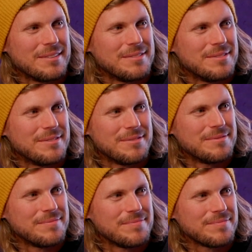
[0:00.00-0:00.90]

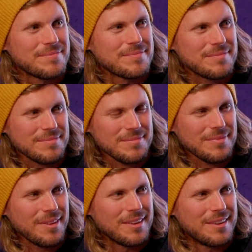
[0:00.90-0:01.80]

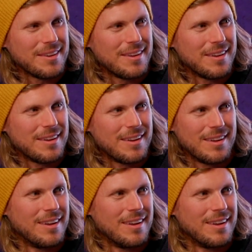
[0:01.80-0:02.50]
The person shown says nothing.